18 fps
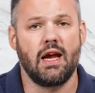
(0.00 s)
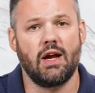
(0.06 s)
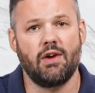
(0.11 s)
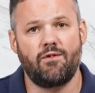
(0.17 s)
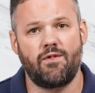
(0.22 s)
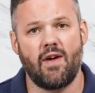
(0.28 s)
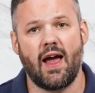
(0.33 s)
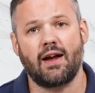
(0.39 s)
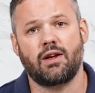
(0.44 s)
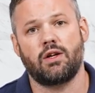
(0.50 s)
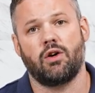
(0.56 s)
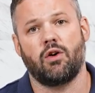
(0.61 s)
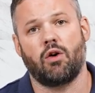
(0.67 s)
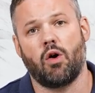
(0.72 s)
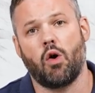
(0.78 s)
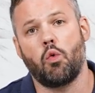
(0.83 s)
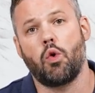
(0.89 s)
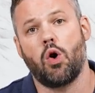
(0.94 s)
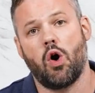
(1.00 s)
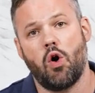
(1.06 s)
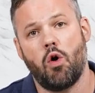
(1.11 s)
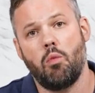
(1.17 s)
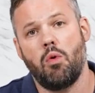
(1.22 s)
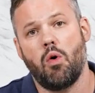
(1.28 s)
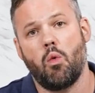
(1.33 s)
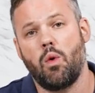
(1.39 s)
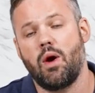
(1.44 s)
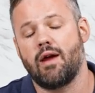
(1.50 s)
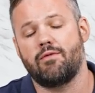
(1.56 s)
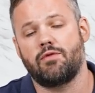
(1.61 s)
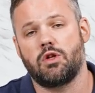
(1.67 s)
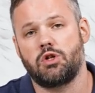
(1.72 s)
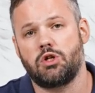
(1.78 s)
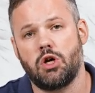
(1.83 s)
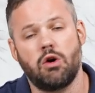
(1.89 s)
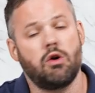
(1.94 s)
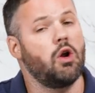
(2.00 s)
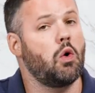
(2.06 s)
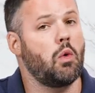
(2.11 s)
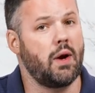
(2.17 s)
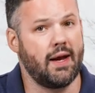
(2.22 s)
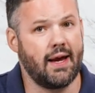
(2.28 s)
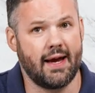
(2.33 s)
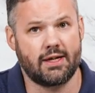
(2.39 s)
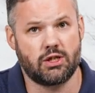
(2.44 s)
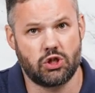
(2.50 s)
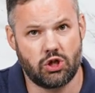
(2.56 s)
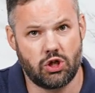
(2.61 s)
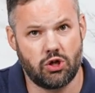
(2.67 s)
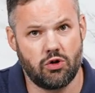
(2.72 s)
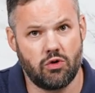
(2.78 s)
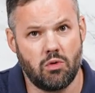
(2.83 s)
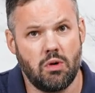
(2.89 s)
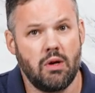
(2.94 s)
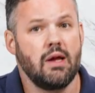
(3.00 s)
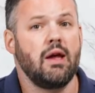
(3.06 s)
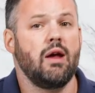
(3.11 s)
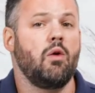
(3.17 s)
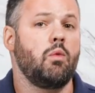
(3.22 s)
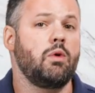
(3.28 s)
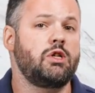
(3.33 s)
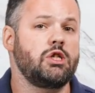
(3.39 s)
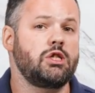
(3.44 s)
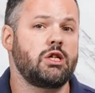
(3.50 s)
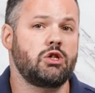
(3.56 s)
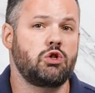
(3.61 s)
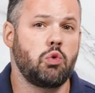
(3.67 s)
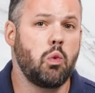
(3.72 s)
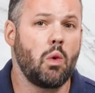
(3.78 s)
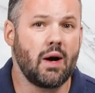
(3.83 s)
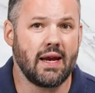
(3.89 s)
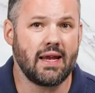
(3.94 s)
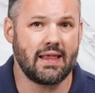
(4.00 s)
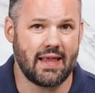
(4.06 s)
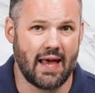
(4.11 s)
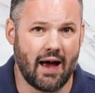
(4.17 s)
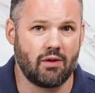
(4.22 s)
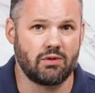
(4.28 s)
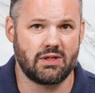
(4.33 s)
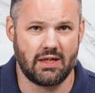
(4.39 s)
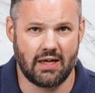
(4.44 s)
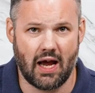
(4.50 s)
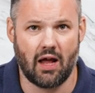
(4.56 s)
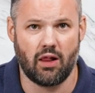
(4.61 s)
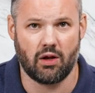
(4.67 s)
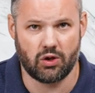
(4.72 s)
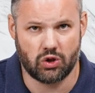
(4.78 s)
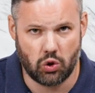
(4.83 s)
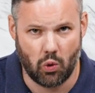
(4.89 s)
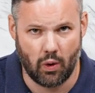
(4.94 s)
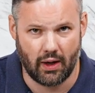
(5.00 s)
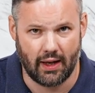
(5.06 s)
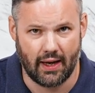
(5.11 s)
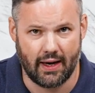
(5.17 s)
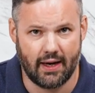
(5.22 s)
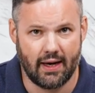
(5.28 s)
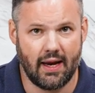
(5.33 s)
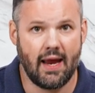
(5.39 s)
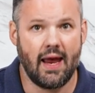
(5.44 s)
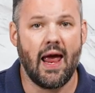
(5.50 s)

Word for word: In fact, in our own home, we have the Toto NX2, which is a $20,000 toilet.